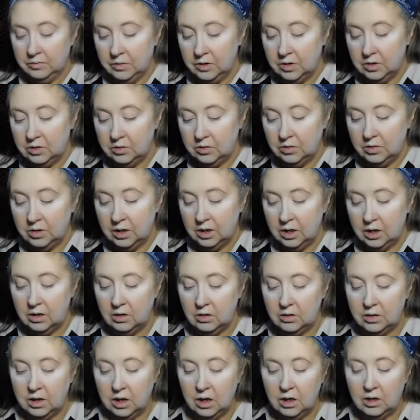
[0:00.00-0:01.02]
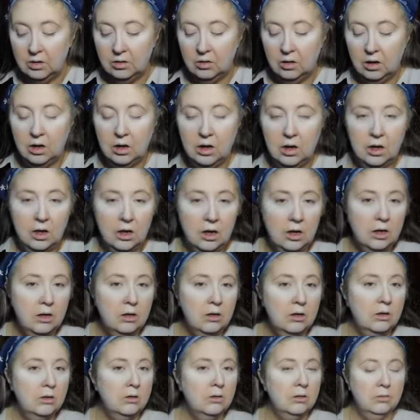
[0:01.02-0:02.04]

And do it again on the other eye.